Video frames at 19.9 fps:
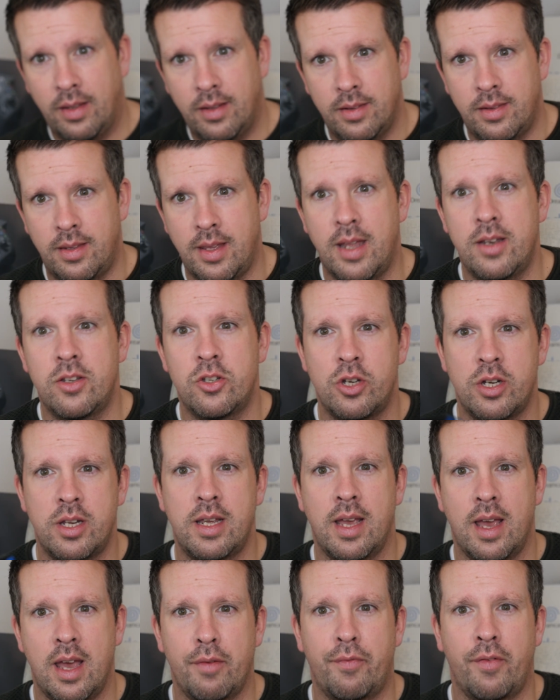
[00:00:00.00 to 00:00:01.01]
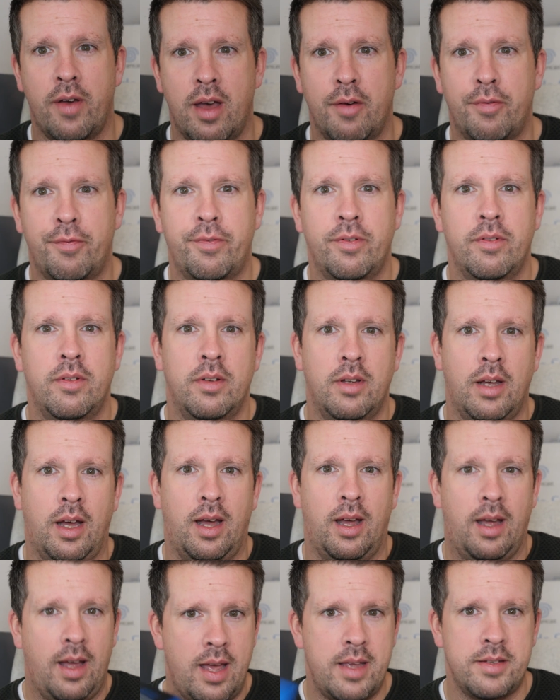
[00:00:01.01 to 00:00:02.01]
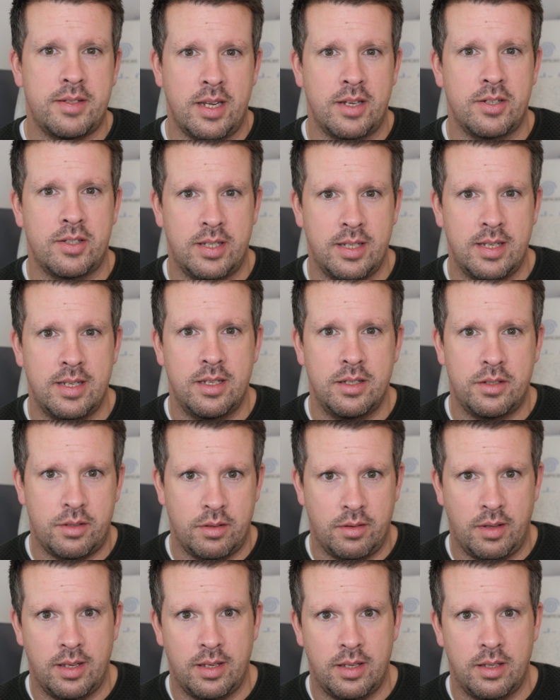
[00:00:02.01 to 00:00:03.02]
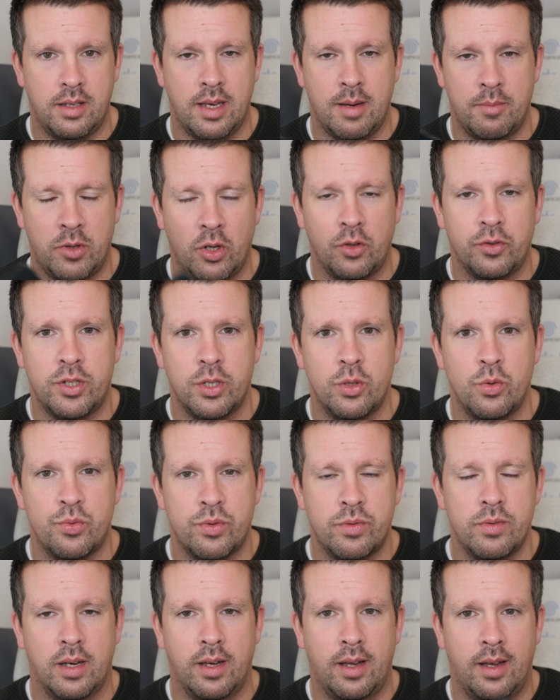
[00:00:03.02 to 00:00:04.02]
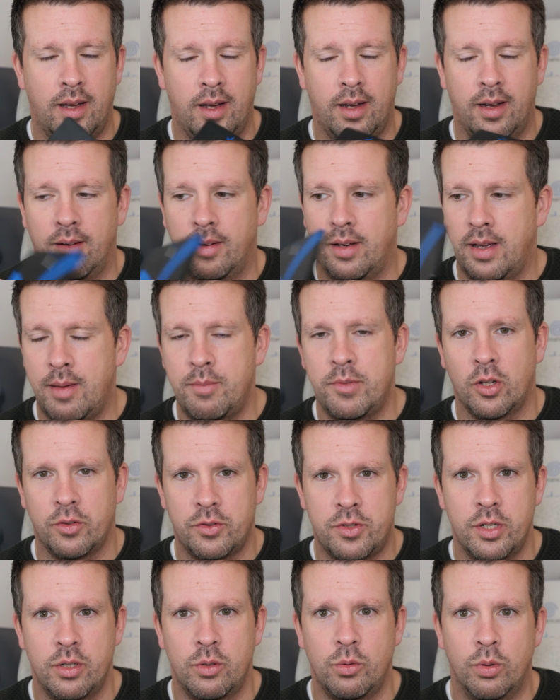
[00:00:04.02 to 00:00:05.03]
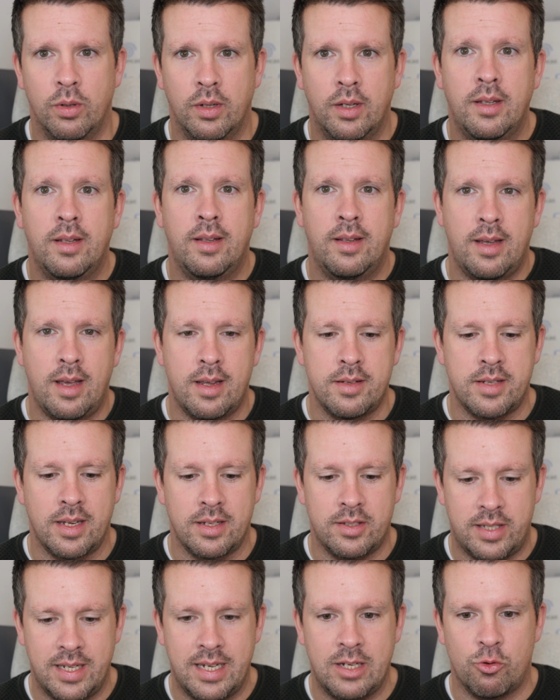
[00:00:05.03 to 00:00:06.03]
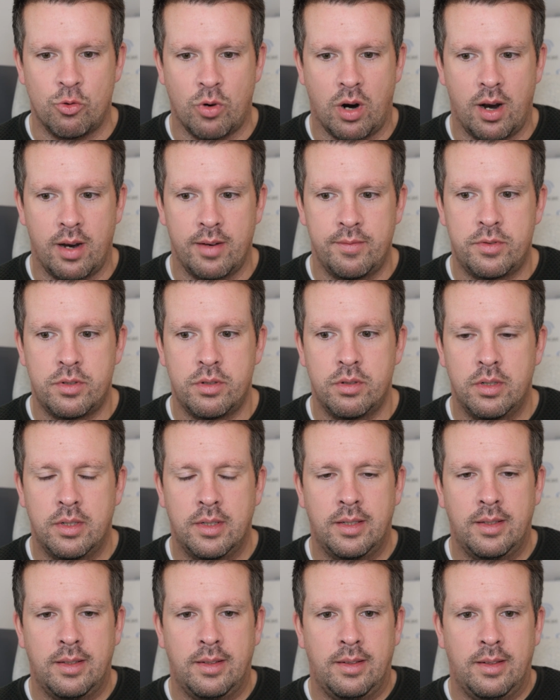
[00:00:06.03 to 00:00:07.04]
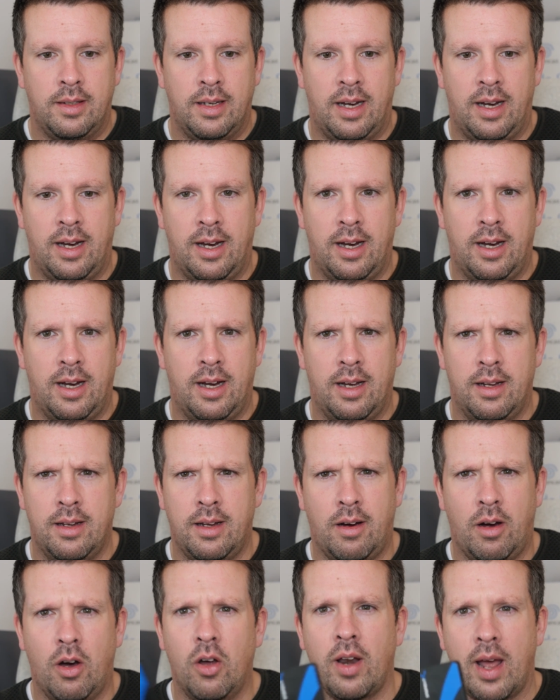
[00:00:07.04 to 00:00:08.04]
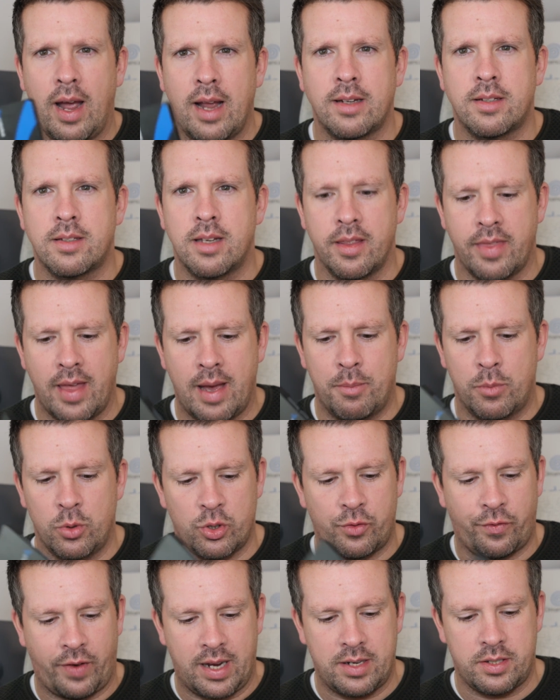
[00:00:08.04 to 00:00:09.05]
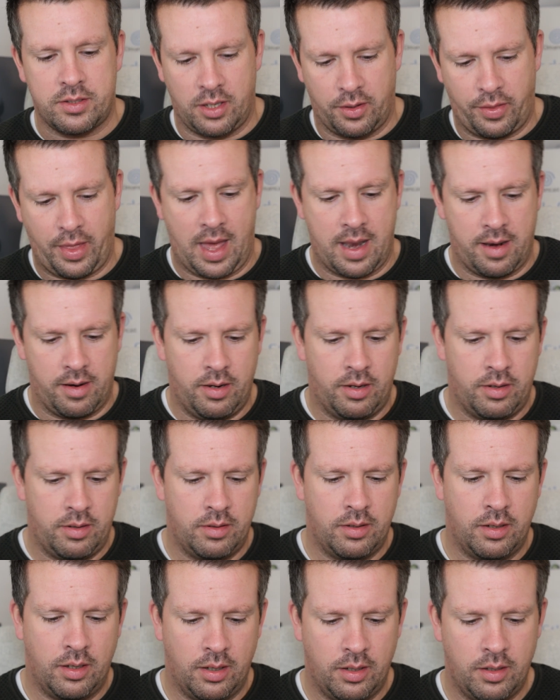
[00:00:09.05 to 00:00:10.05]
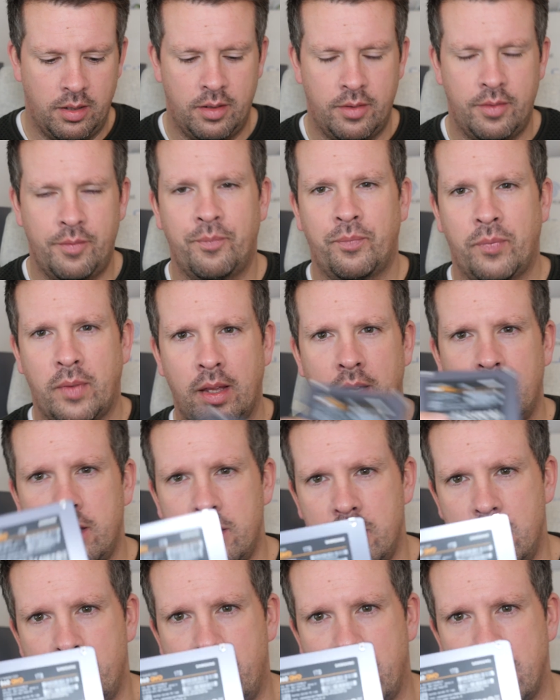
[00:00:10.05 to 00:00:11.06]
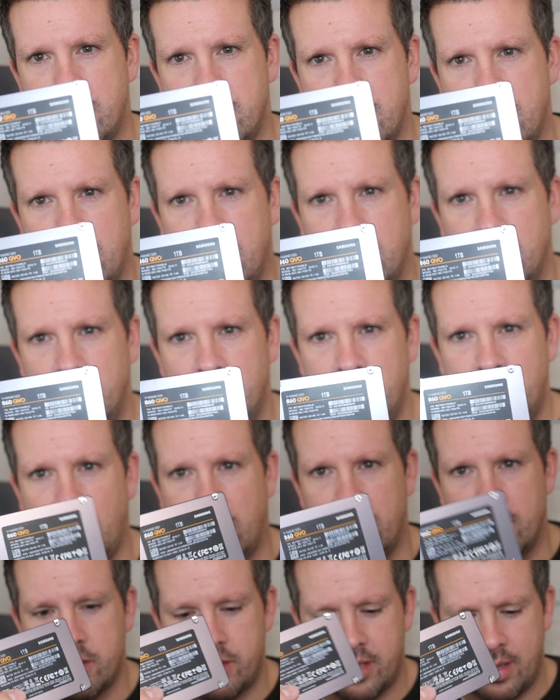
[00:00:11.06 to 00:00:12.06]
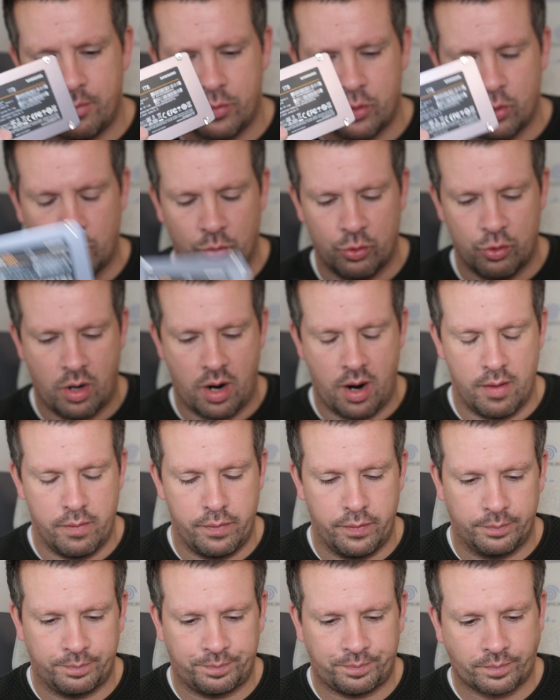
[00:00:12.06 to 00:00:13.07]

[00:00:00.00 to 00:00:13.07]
The NGFF SSDs, the M.2 SSD drives, aren't actually that much faster than your basic kind of Samsung drive.